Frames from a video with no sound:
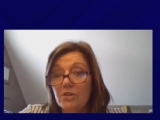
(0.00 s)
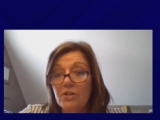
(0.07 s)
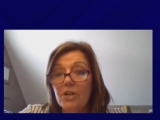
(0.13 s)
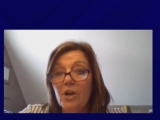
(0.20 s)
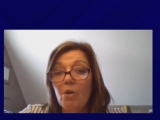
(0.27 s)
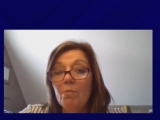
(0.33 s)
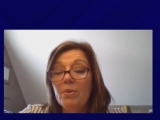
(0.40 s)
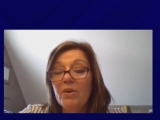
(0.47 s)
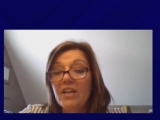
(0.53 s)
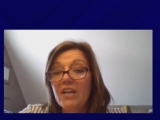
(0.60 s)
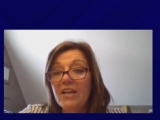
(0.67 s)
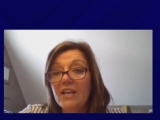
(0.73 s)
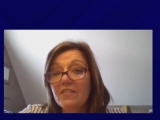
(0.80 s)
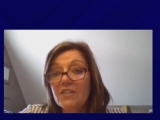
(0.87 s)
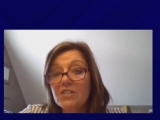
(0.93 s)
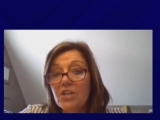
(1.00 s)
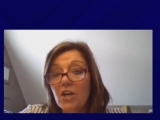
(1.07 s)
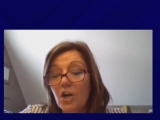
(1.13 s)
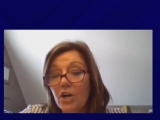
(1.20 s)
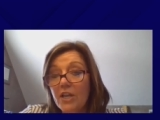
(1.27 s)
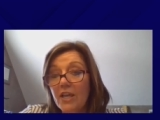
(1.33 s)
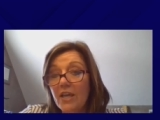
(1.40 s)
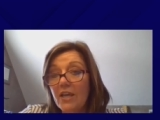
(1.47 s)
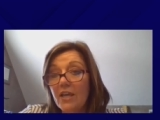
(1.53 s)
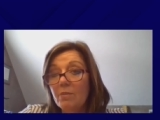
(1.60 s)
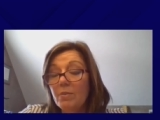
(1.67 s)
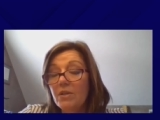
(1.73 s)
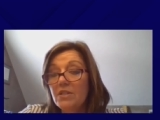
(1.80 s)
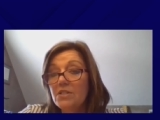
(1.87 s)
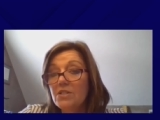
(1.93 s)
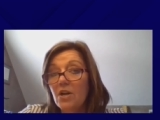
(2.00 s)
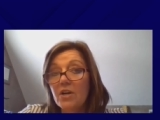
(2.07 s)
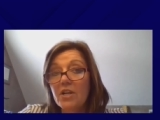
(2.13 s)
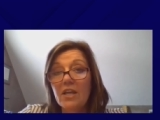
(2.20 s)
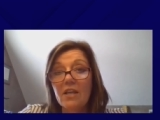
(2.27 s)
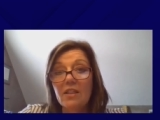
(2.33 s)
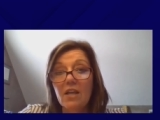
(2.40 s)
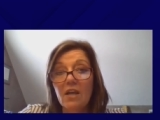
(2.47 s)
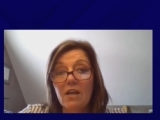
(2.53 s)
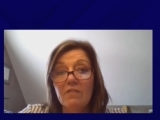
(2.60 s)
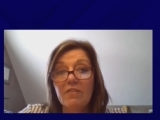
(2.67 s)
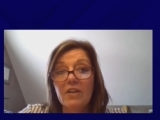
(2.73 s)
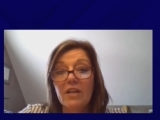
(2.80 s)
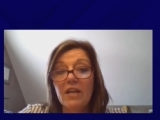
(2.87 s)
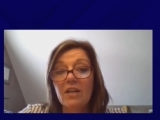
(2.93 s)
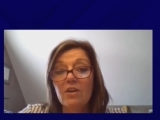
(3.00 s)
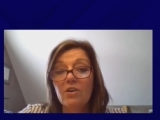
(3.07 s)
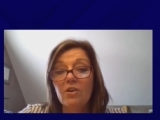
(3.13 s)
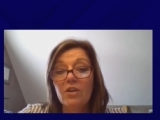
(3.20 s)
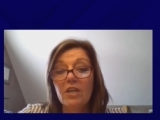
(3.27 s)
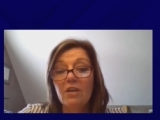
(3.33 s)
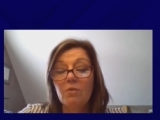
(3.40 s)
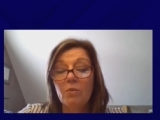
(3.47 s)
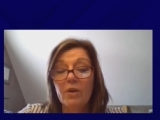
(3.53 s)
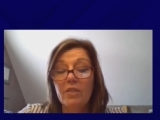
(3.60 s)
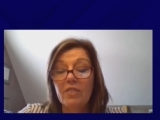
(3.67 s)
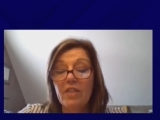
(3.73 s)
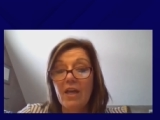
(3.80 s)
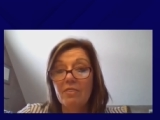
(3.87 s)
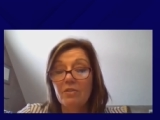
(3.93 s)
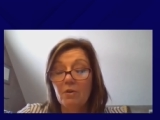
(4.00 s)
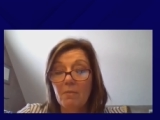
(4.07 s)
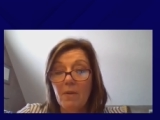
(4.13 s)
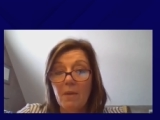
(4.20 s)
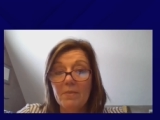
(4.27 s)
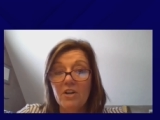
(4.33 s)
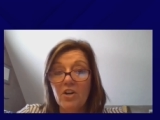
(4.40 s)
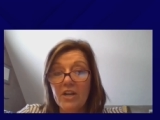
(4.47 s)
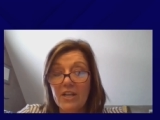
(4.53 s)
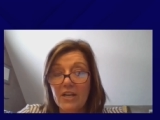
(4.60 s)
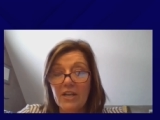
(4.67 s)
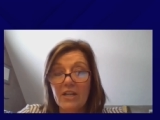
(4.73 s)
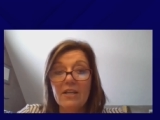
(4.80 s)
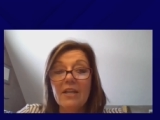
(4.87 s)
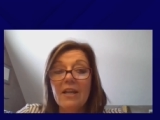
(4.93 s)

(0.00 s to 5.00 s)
You don't put it in the turkey and put the turkey in the oven and cook it with that thermometer in it.